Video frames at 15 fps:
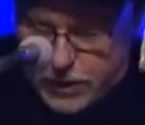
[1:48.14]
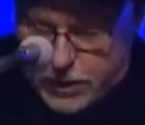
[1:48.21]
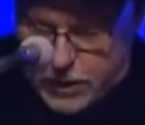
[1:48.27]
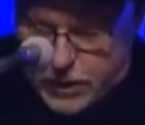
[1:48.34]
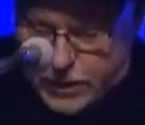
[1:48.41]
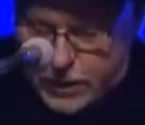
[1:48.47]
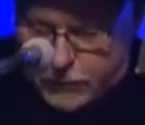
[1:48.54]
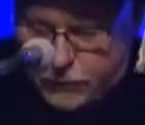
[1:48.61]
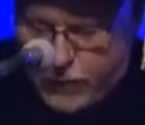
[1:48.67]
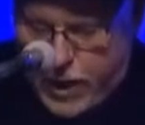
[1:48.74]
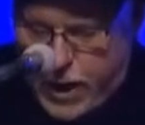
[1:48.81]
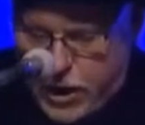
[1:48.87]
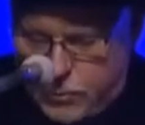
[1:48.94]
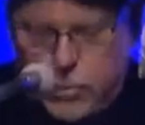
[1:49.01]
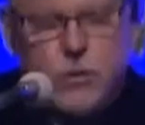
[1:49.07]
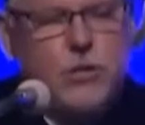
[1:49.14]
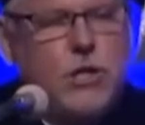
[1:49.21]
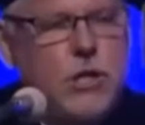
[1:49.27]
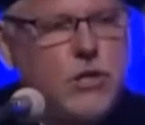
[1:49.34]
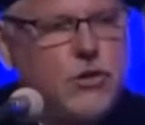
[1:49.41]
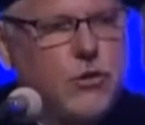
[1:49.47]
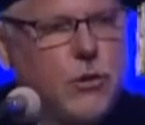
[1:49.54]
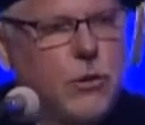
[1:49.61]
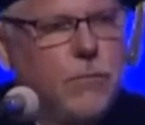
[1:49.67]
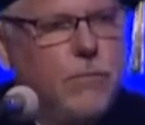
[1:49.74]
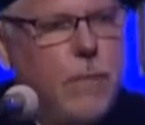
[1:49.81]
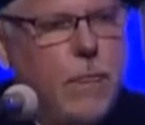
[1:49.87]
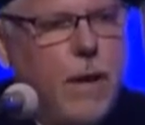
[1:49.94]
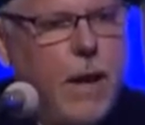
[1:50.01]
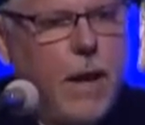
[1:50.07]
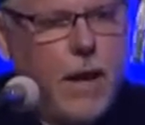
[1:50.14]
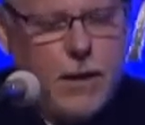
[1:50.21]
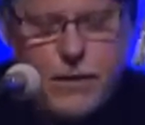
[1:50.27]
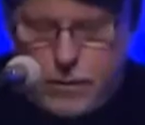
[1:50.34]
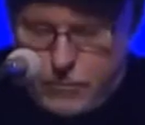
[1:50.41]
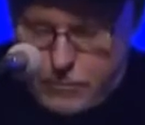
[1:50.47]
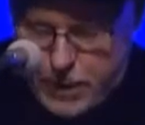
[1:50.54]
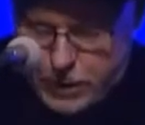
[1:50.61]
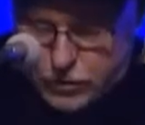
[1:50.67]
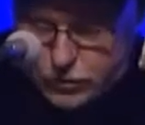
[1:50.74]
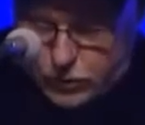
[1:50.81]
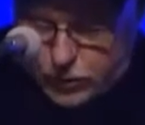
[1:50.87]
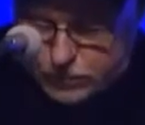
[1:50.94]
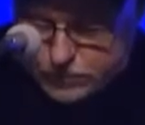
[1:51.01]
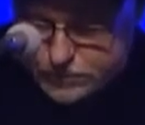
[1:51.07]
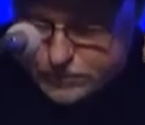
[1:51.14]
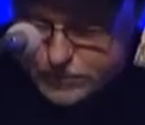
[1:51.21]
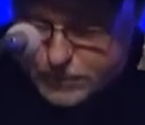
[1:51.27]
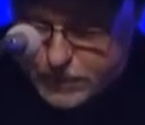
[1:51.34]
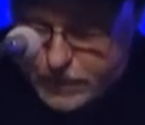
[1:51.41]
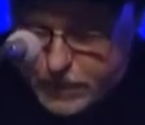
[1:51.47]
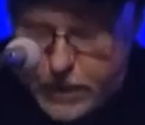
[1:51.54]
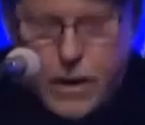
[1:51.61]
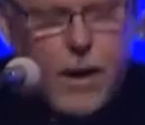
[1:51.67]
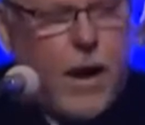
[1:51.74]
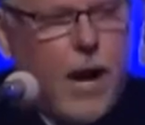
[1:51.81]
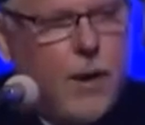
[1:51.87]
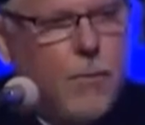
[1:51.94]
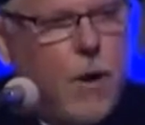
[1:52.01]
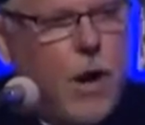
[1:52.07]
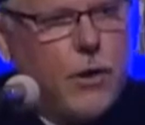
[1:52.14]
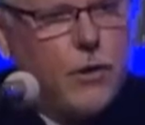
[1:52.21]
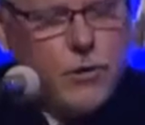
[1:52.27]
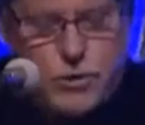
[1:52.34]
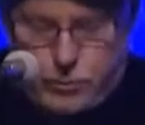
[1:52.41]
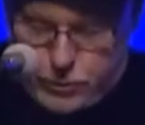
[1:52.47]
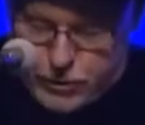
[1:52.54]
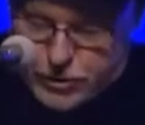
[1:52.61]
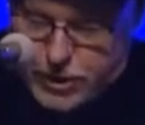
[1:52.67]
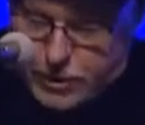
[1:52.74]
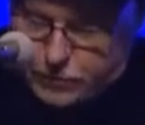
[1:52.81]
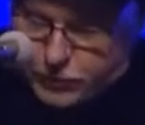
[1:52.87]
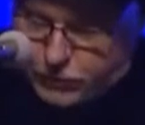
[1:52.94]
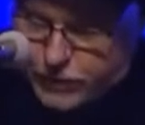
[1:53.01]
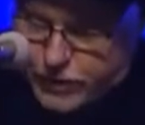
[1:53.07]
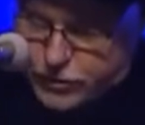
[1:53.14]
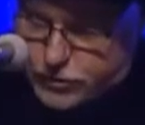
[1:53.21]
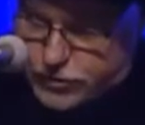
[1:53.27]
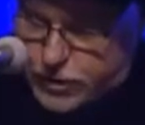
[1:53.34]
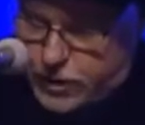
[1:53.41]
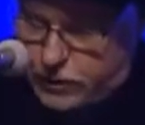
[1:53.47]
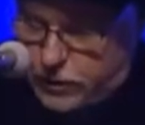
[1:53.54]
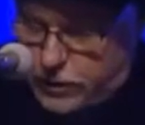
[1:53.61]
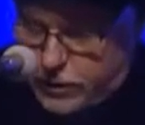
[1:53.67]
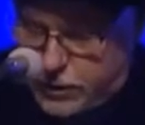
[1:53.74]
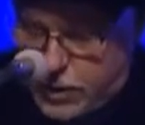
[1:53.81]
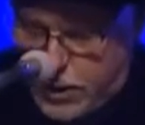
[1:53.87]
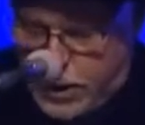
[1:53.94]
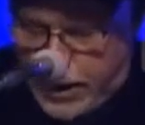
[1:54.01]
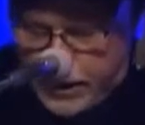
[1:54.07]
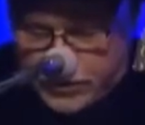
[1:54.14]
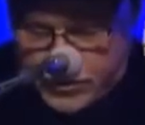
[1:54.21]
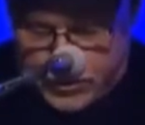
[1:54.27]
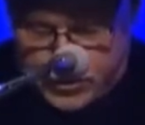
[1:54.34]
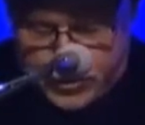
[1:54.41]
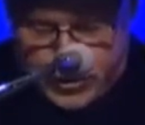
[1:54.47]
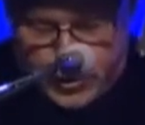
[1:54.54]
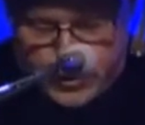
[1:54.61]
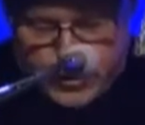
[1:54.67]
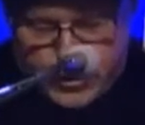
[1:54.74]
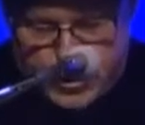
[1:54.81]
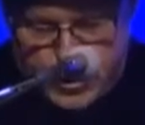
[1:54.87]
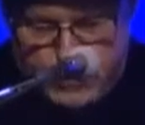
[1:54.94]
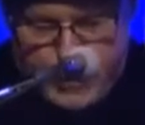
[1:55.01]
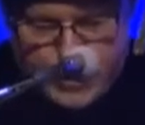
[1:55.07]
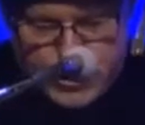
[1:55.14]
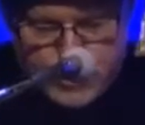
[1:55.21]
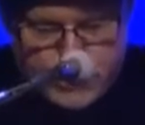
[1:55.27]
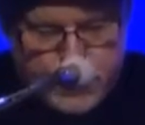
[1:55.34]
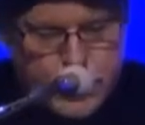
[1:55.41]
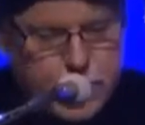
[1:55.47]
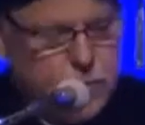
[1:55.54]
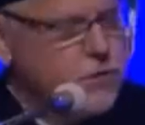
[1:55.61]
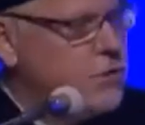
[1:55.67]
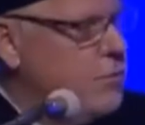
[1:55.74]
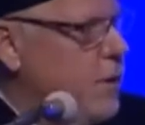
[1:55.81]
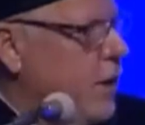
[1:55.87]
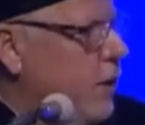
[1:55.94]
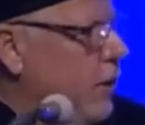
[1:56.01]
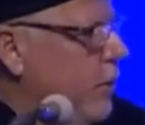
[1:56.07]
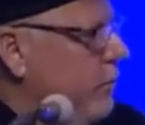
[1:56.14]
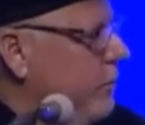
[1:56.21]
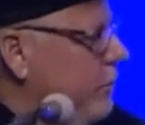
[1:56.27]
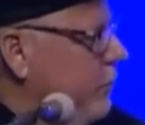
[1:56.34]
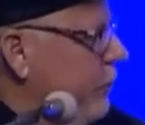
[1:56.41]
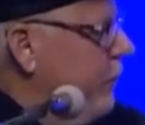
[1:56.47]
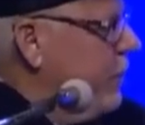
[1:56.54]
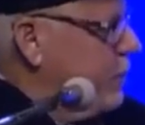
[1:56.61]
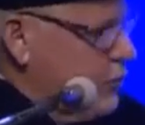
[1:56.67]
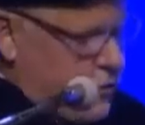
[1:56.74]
an invaluable teacher and mentor. I am honored to present Professor Sutherland as this year's commencement speaker. Professor